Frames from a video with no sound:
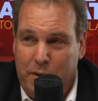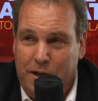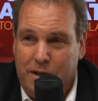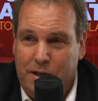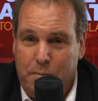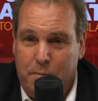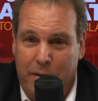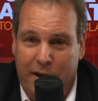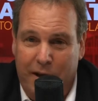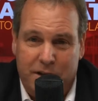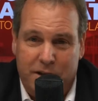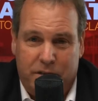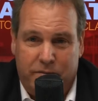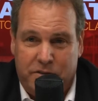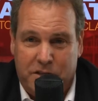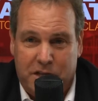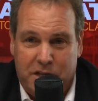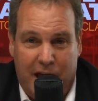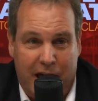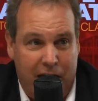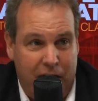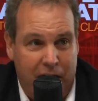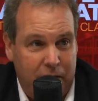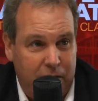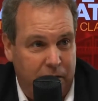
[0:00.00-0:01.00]
But it depends. If
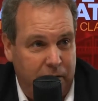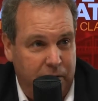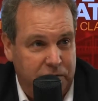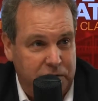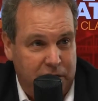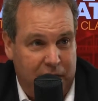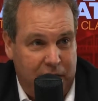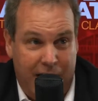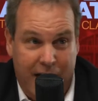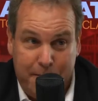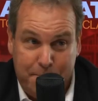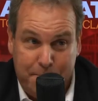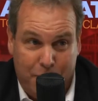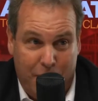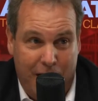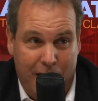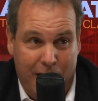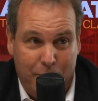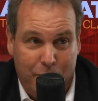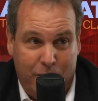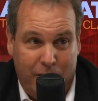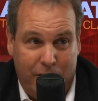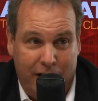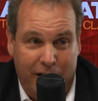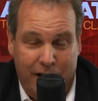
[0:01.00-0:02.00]
it's a hot
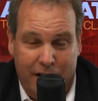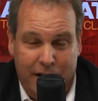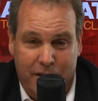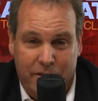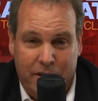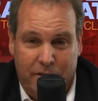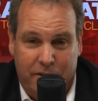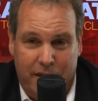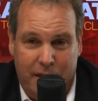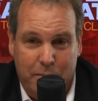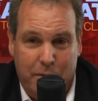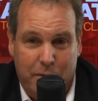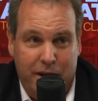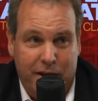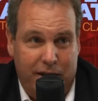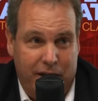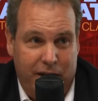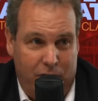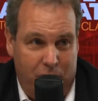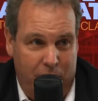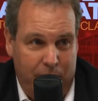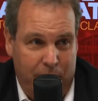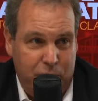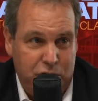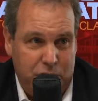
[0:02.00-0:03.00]
property, then they might
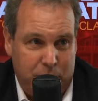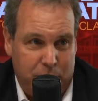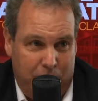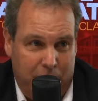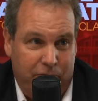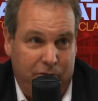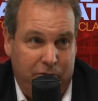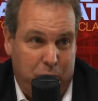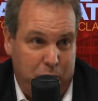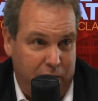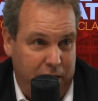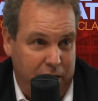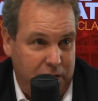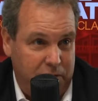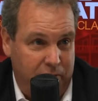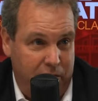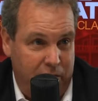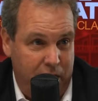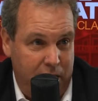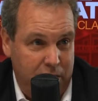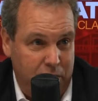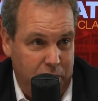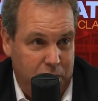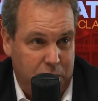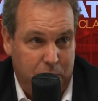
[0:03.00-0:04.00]
get offers above appraised
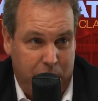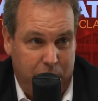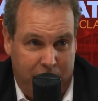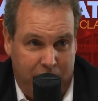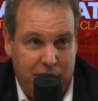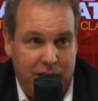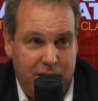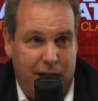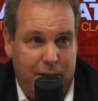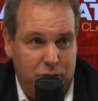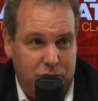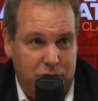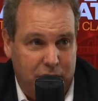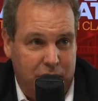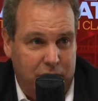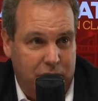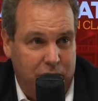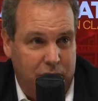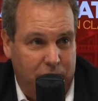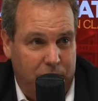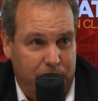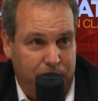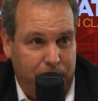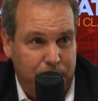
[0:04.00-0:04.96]
value, which many times they do.